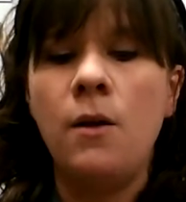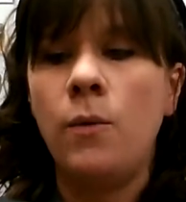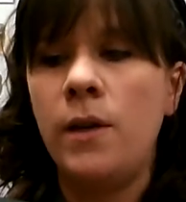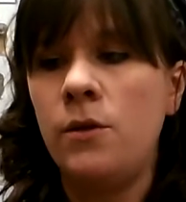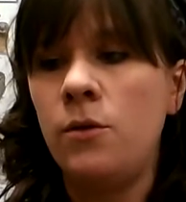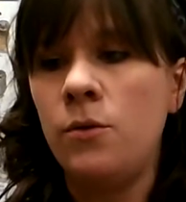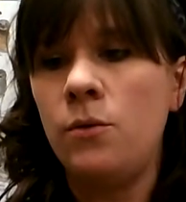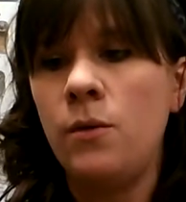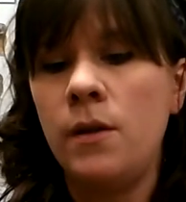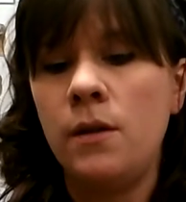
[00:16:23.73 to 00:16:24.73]
When
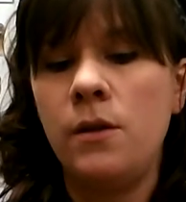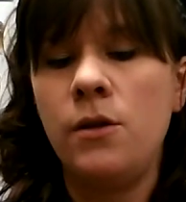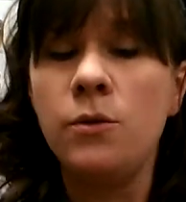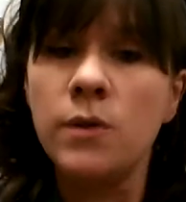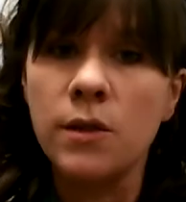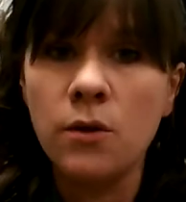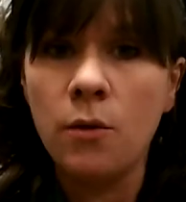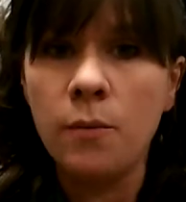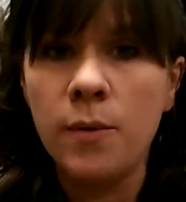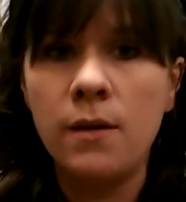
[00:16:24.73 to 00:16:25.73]
you use a
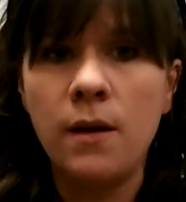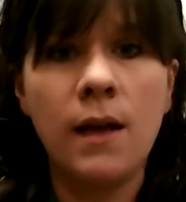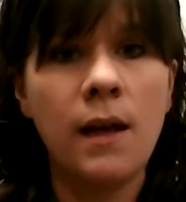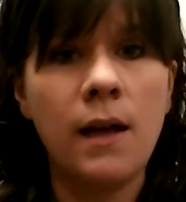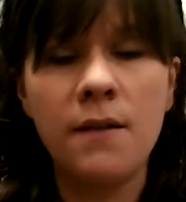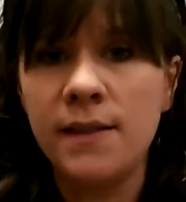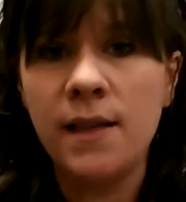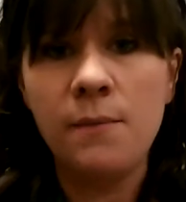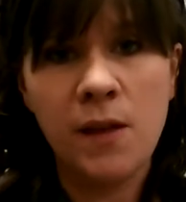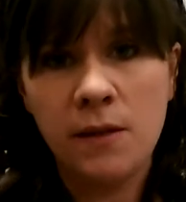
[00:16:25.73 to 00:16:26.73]
scope, again, all the
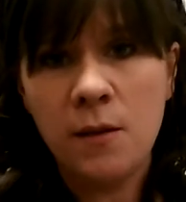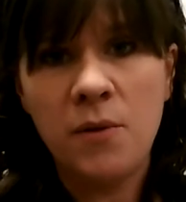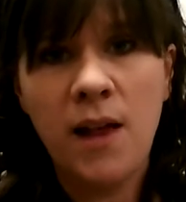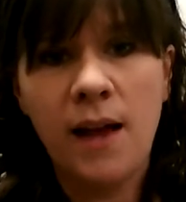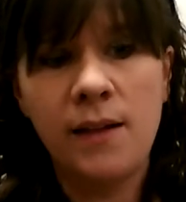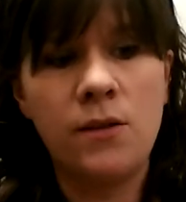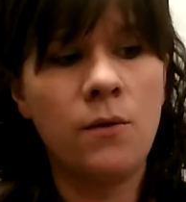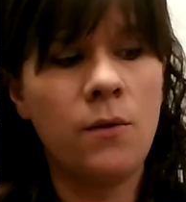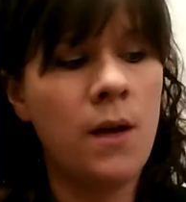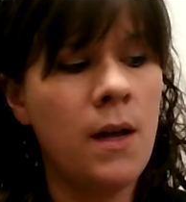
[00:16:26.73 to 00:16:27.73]
same things apply.
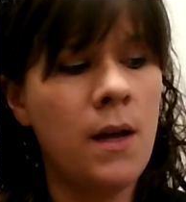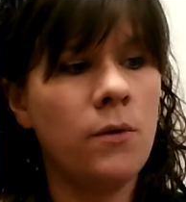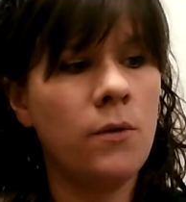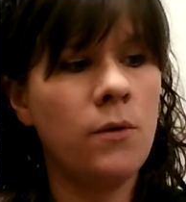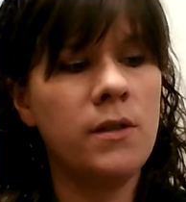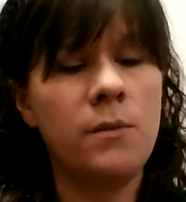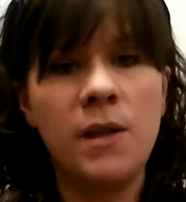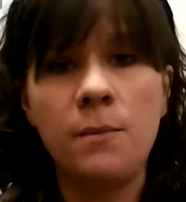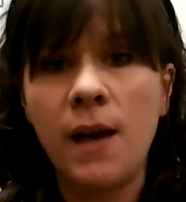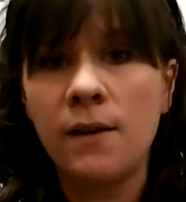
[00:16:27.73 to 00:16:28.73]
So there's going to
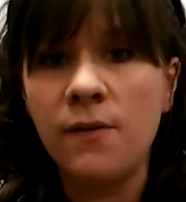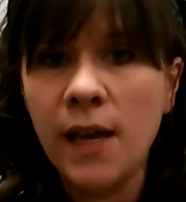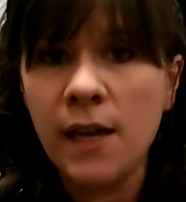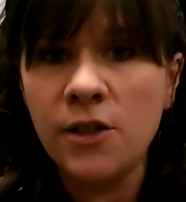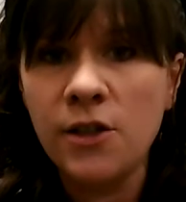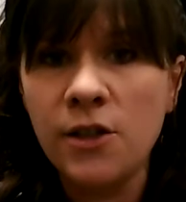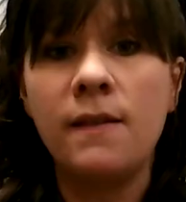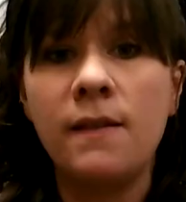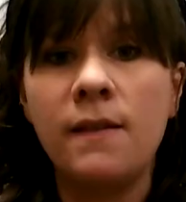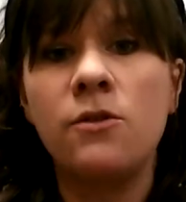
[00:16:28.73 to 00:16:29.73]
be magnifications
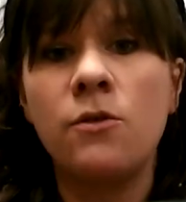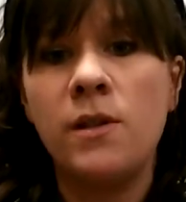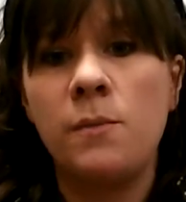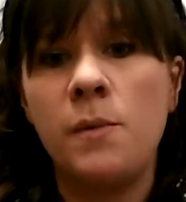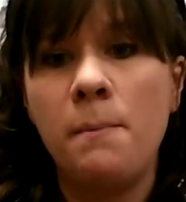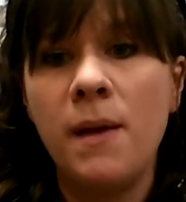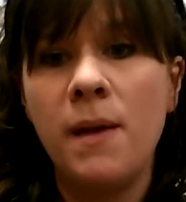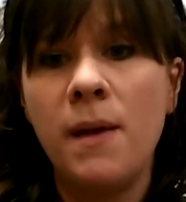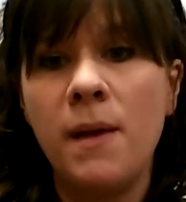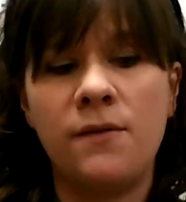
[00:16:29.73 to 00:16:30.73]
on it. There's going to be
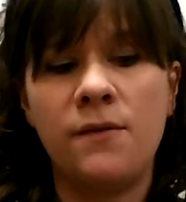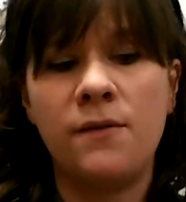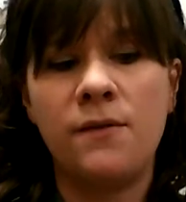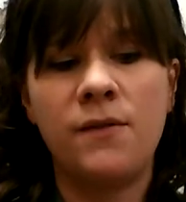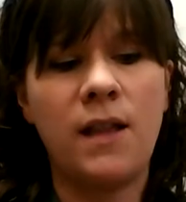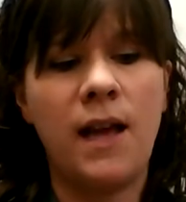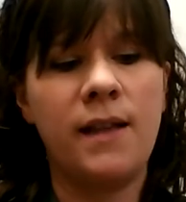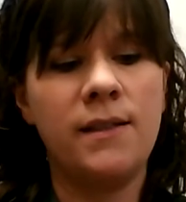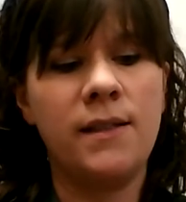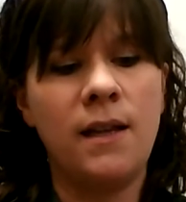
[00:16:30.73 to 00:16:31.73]
millimeter size of a
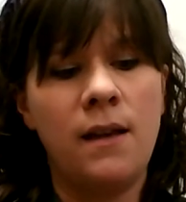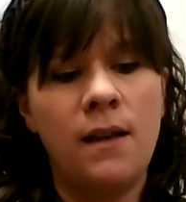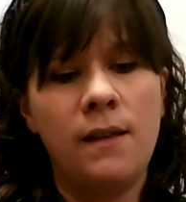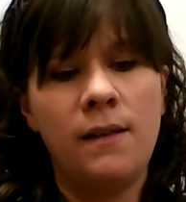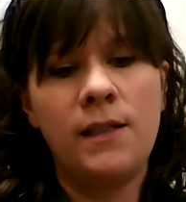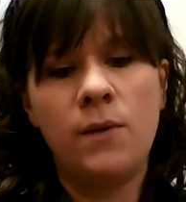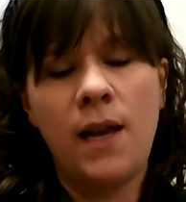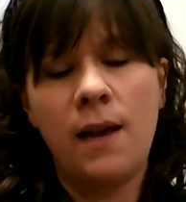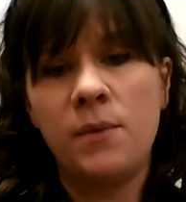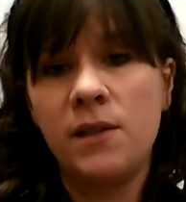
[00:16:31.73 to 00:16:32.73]
lens. This one
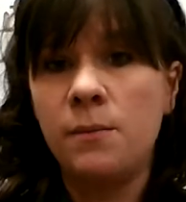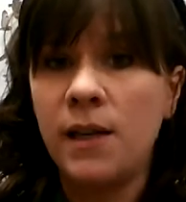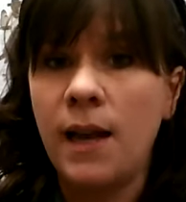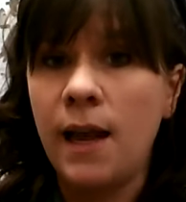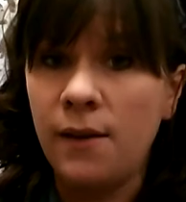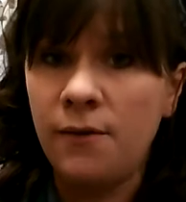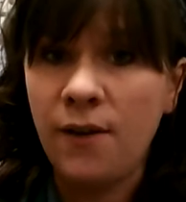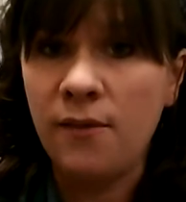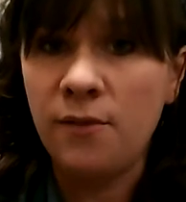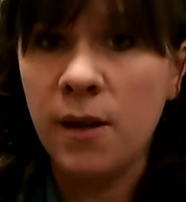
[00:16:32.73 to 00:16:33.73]
happens to be an
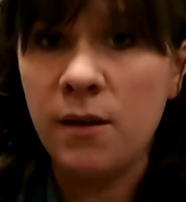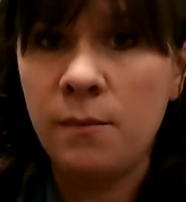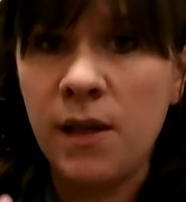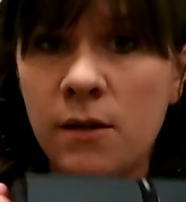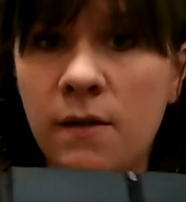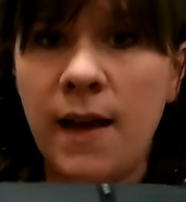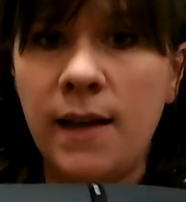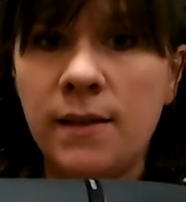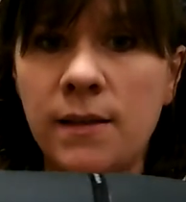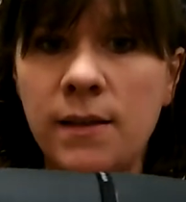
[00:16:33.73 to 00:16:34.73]
85 millimeter
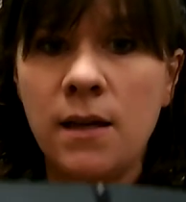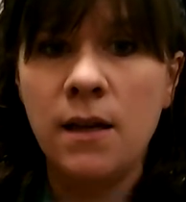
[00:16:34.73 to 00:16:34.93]
lens.